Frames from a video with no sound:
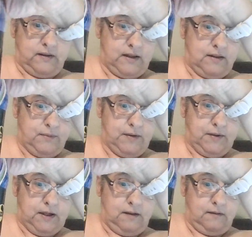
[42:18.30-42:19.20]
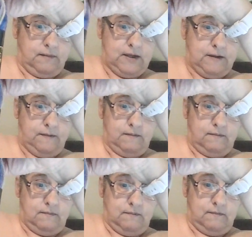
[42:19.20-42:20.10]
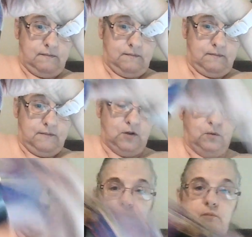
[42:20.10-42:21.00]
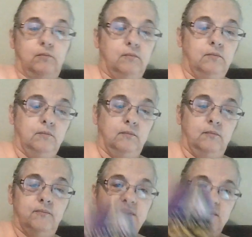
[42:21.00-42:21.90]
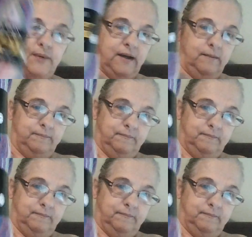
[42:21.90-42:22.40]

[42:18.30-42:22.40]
that the right way? Yeah. No. This way.